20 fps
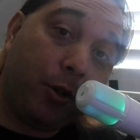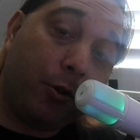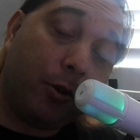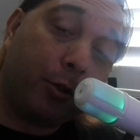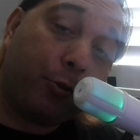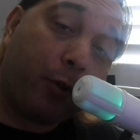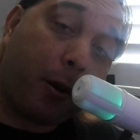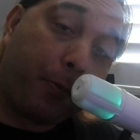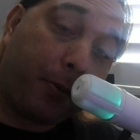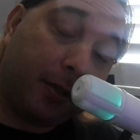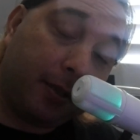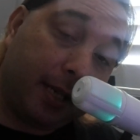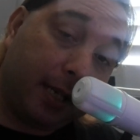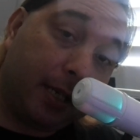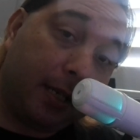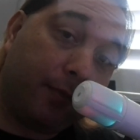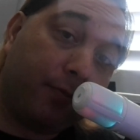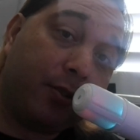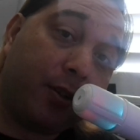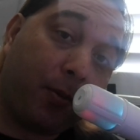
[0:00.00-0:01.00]
U.S.
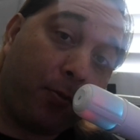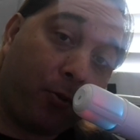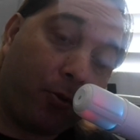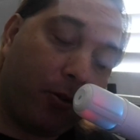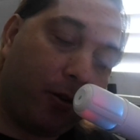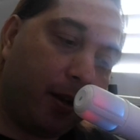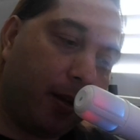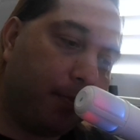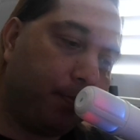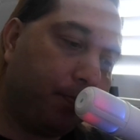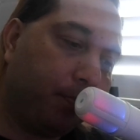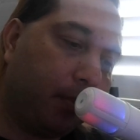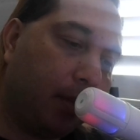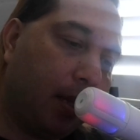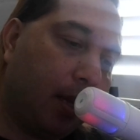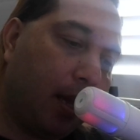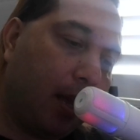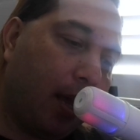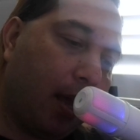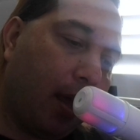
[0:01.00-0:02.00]
Representative Chip Roy,
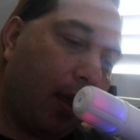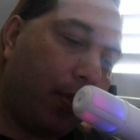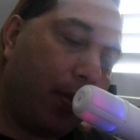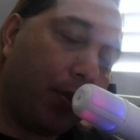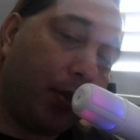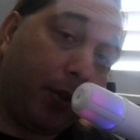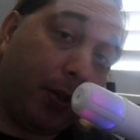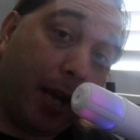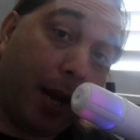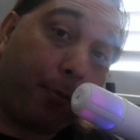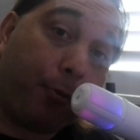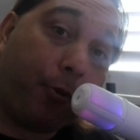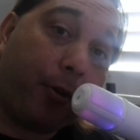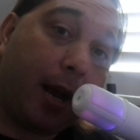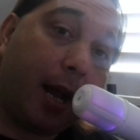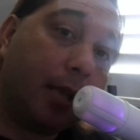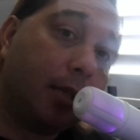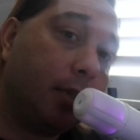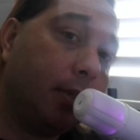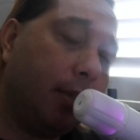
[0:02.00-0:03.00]
that the
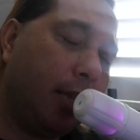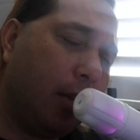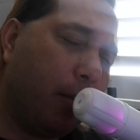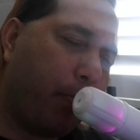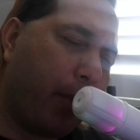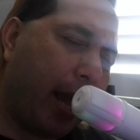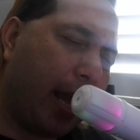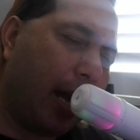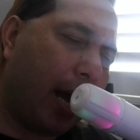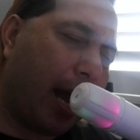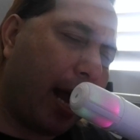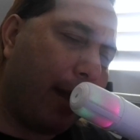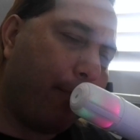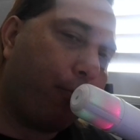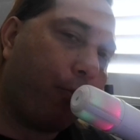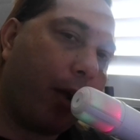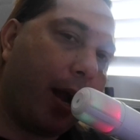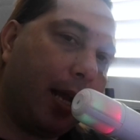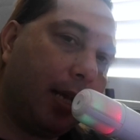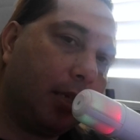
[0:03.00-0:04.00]
Democrats need to pay a high
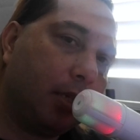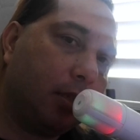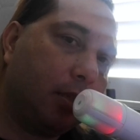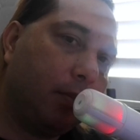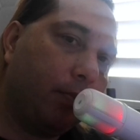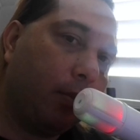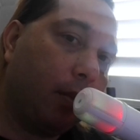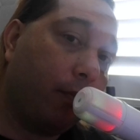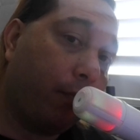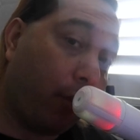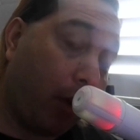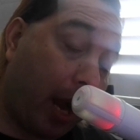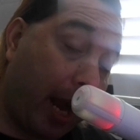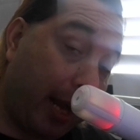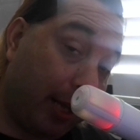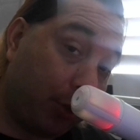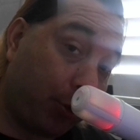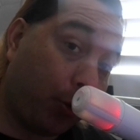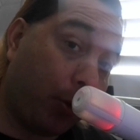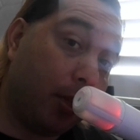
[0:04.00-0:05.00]
price for
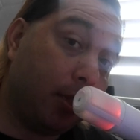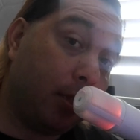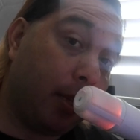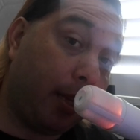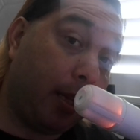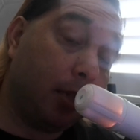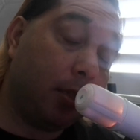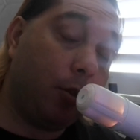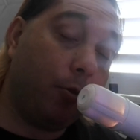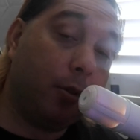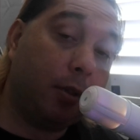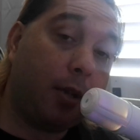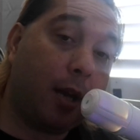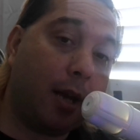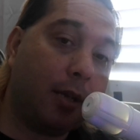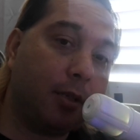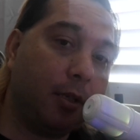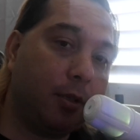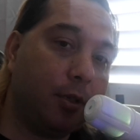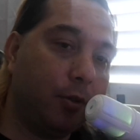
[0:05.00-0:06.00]
high treason against U.S.
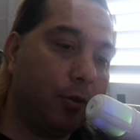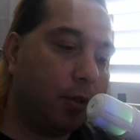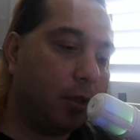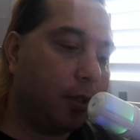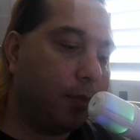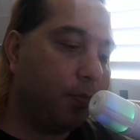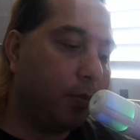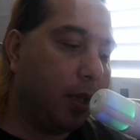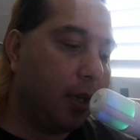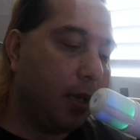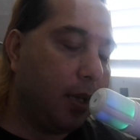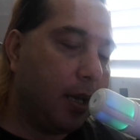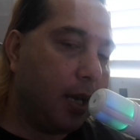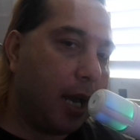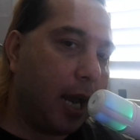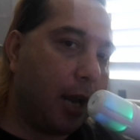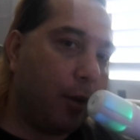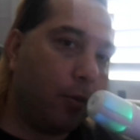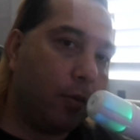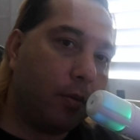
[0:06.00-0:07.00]
Constitution.
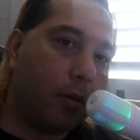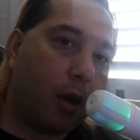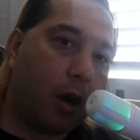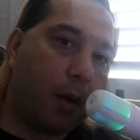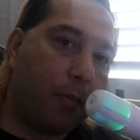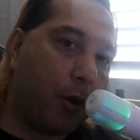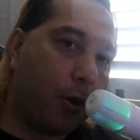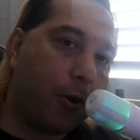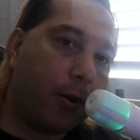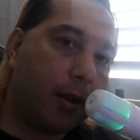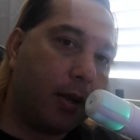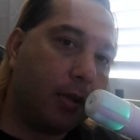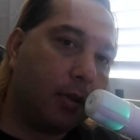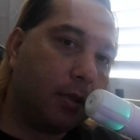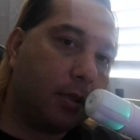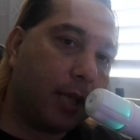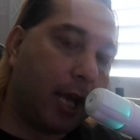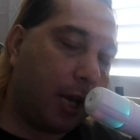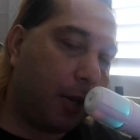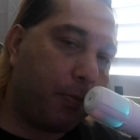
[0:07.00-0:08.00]
And
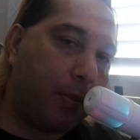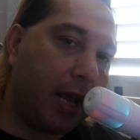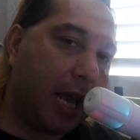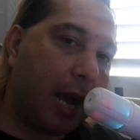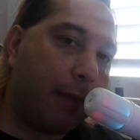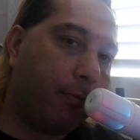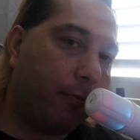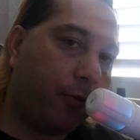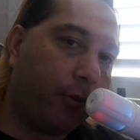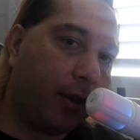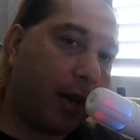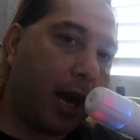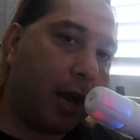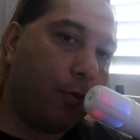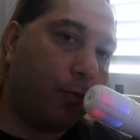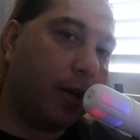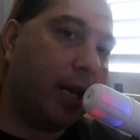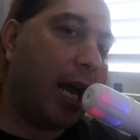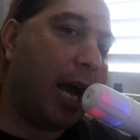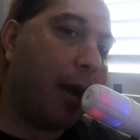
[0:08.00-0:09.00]
Americans like me haven't
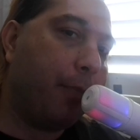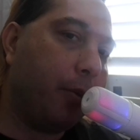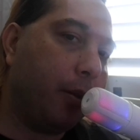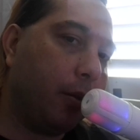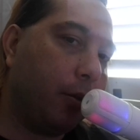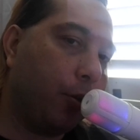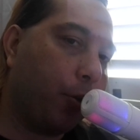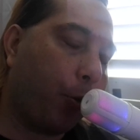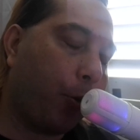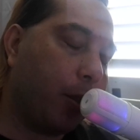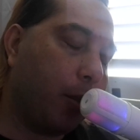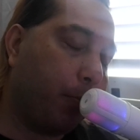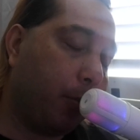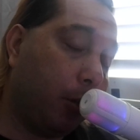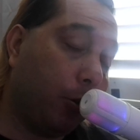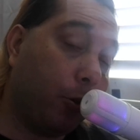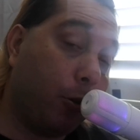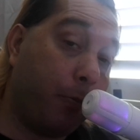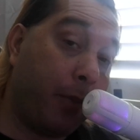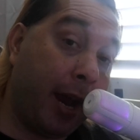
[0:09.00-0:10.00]
forgotten what happened during the
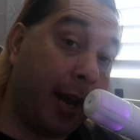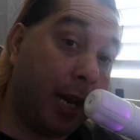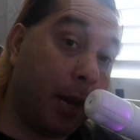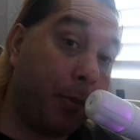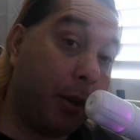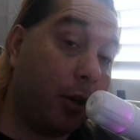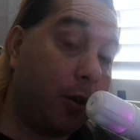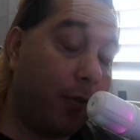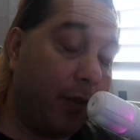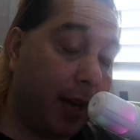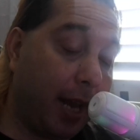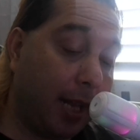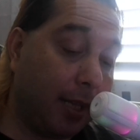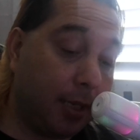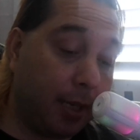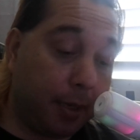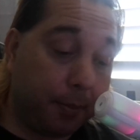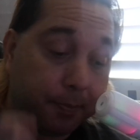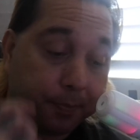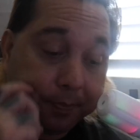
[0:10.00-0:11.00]
political pandemic,
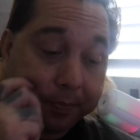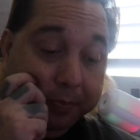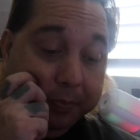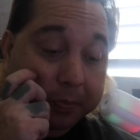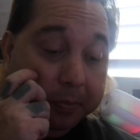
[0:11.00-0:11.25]
COVID-19.